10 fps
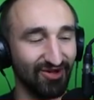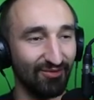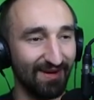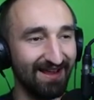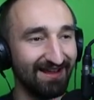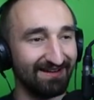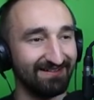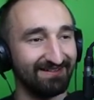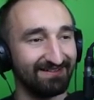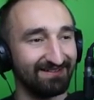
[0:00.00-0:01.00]
Oh, man.
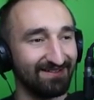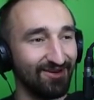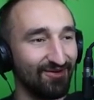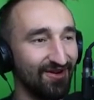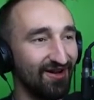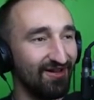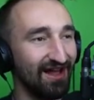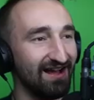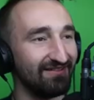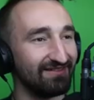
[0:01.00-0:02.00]
Going all
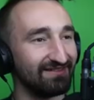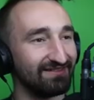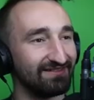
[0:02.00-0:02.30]
out.